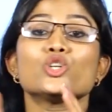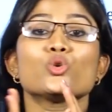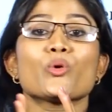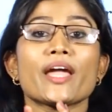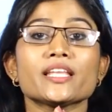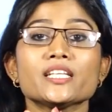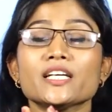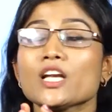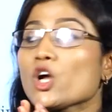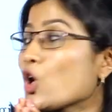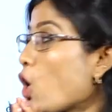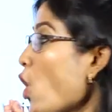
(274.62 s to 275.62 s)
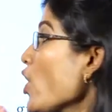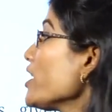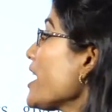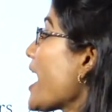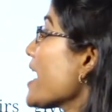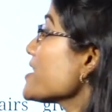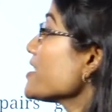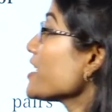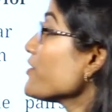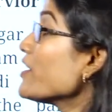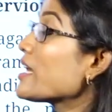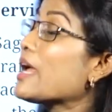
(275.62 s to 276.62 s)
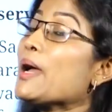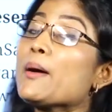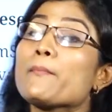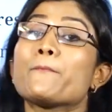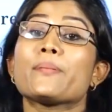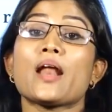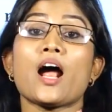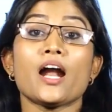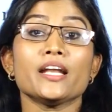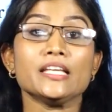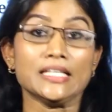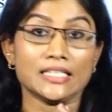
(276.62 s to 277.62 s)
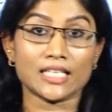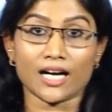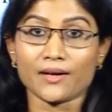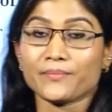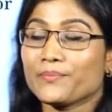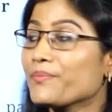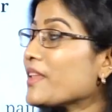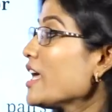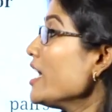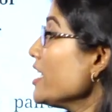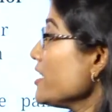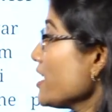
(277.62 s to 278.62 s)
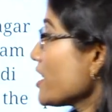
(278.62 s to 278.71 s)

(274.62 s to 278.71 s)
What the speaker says: together called as river Pranahita. The